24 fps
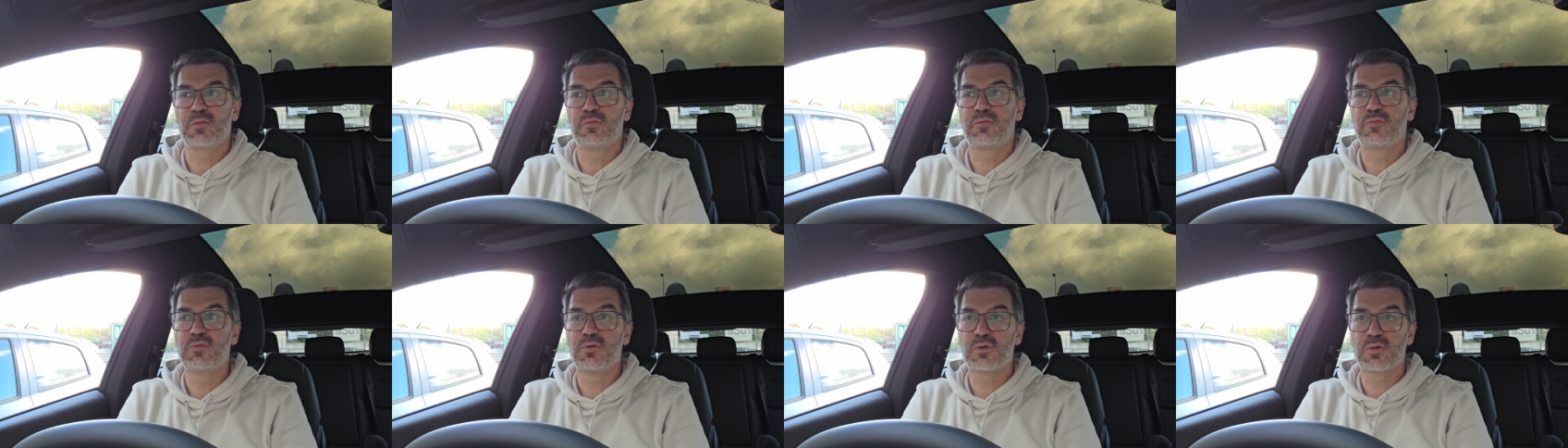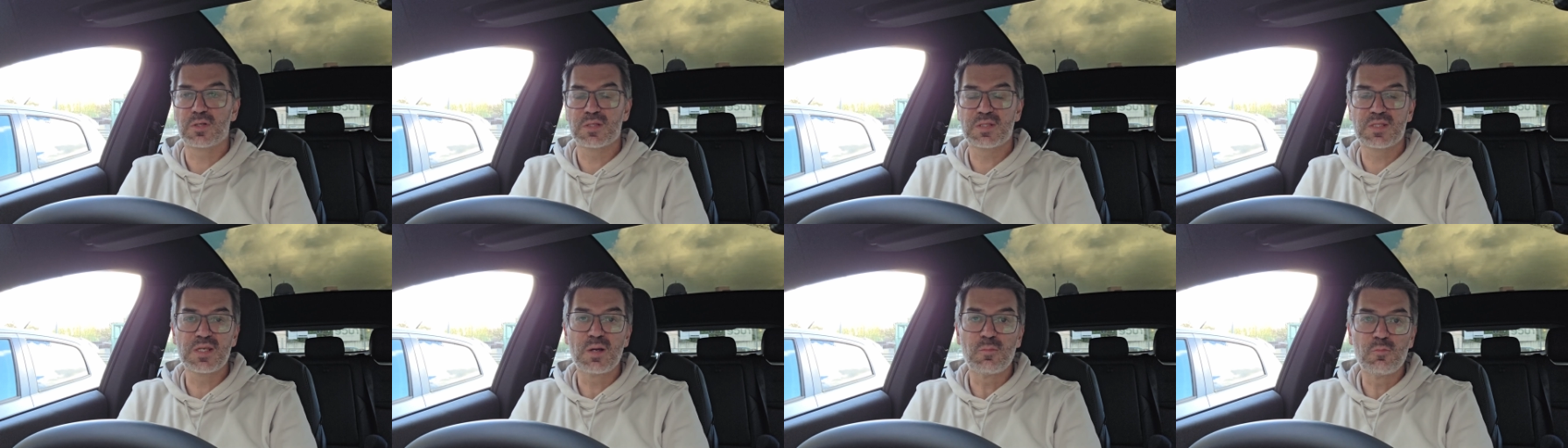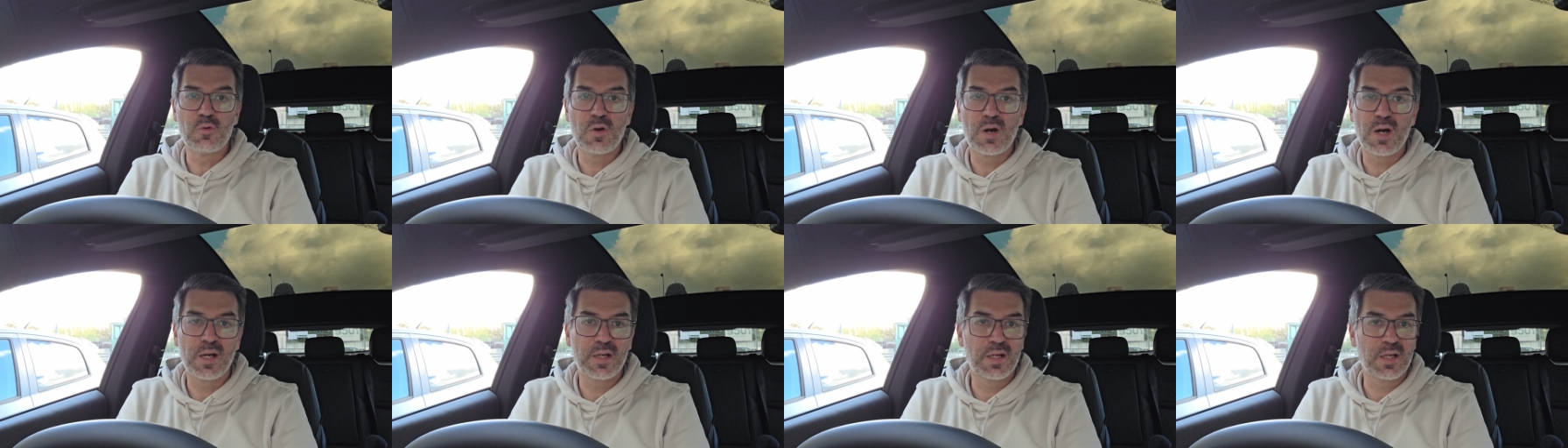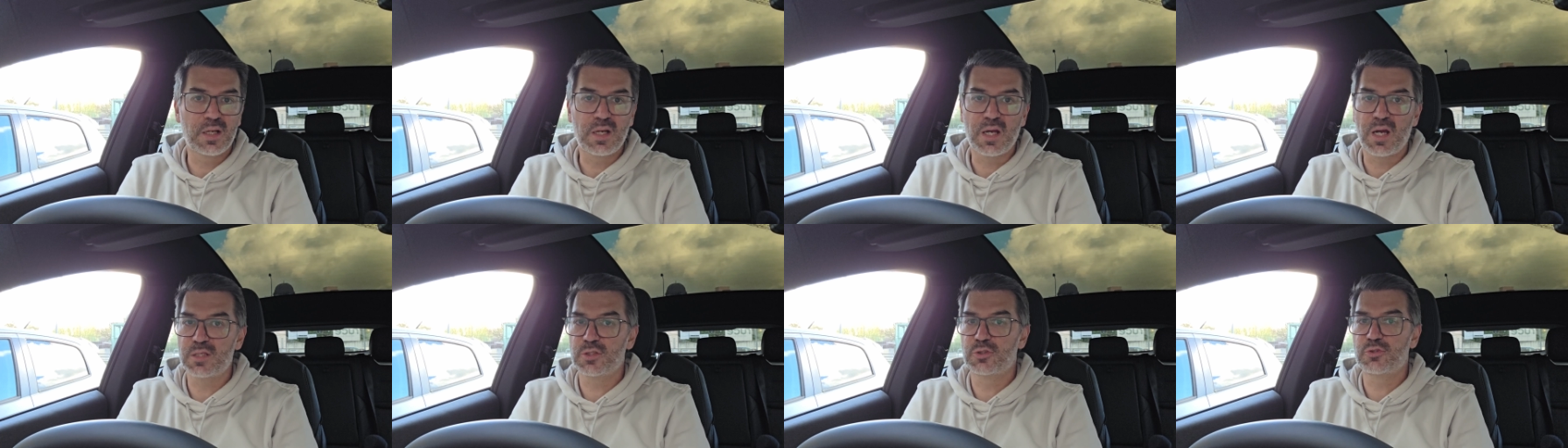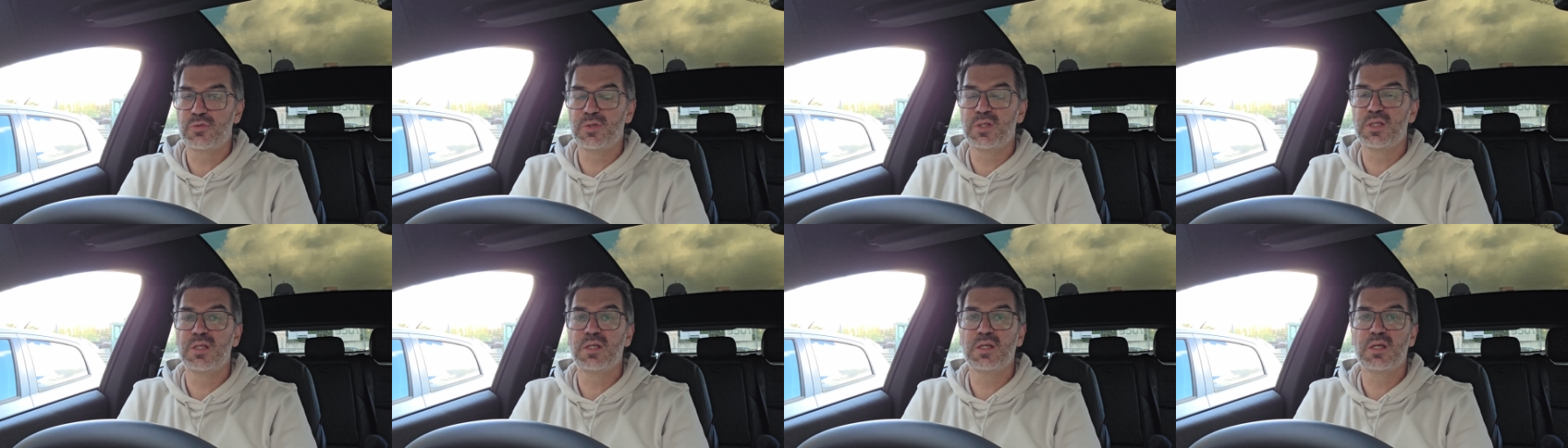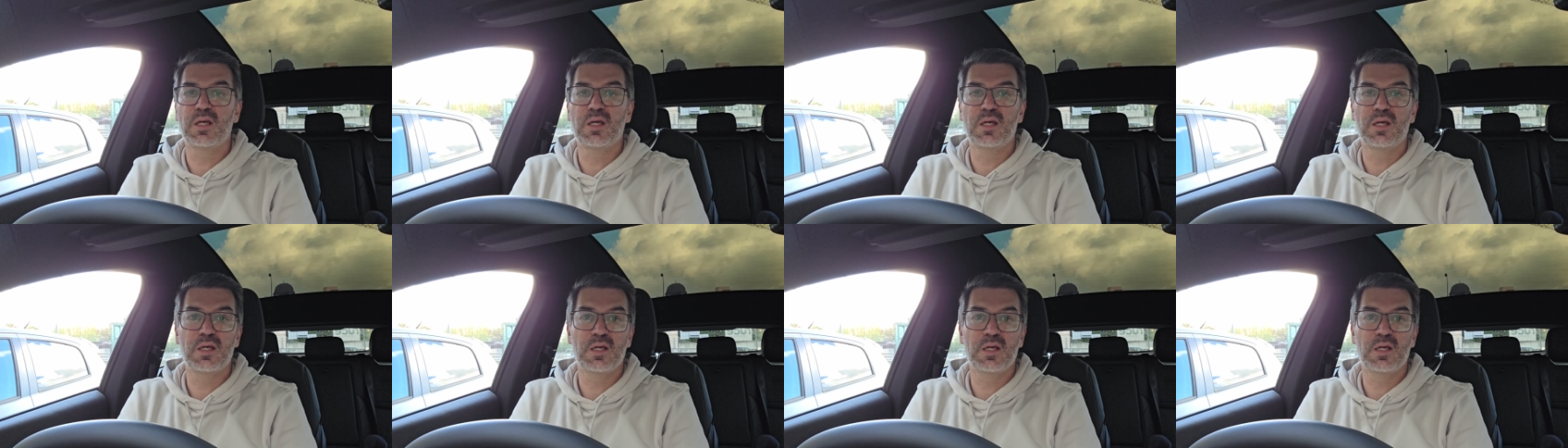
for someone, a country, uh,